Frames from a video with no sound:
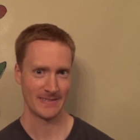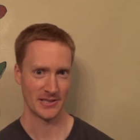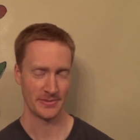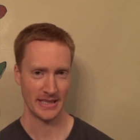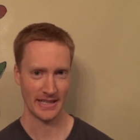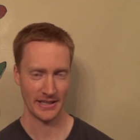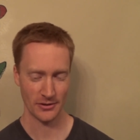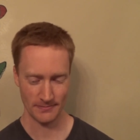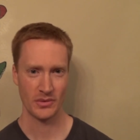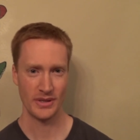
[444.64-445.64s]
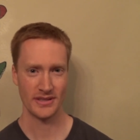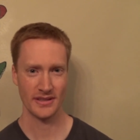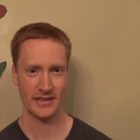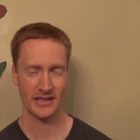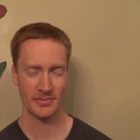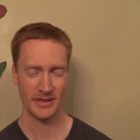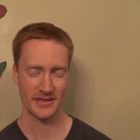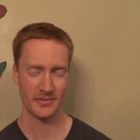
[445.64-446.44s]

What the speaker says: Trust me, I know. Recently there's been